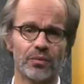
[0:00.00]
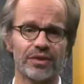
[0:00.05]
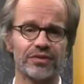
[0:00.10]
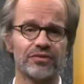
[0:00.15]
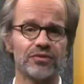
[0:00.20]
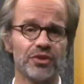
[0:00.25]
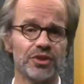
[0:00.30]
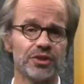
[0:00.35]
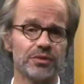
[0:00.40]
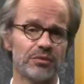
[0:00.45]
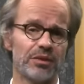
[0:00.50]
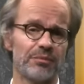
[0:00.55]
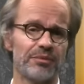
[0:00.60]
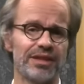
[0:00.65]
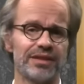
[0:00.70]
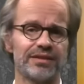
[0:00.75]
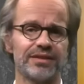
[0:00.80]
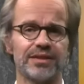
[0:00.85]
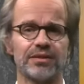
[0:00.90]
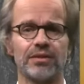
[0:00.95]
with new
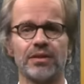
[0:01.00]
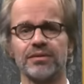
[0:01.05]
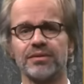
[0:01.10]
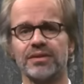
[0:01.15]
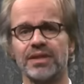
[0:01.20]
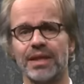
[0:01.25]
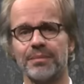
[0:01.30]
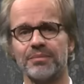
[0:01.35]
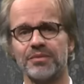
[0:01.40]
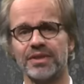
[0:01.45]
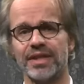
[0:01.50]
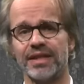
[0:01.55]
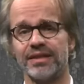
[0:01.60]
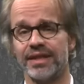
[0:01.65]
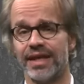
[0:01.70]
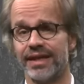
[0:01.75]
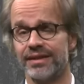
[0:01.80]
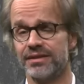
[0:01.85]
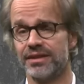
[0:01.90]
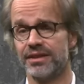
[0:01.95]
mobility concepts and
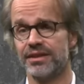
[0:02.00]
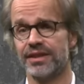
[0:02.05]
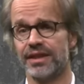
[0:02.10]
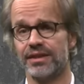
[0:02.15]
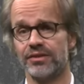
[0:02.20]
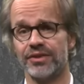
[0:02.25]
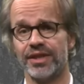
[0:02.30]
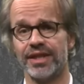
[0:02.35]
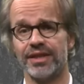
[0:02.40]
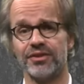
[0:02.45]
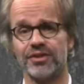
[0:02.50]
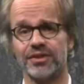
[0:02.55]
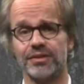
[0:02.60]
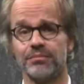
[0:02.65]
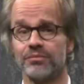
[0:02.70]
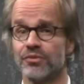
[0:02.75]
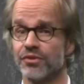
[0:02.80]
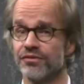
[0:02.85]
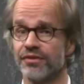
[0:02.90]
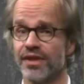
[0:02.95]
energy
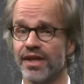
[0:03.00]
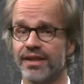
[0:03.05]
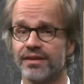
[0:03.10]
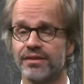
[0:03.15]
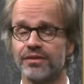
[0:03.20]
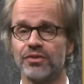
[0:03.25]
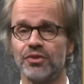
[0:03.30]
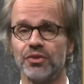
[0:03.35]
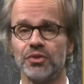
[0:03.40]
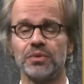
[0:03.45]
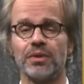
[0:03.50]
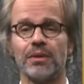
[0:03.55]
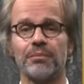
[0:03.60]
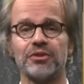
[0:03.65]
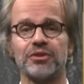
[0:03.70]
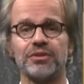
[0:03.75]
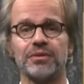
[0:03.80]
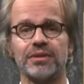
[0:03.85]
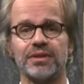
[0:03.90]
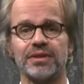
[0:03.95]
generation provides new
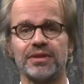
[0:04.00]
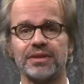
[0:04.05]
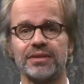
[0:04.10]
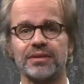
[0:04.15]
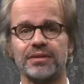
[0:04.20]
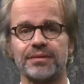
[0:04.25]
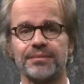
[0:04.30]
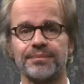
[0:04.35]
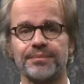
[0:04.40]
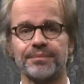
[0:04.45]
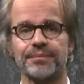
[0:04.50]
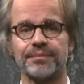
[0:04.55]
opportunities,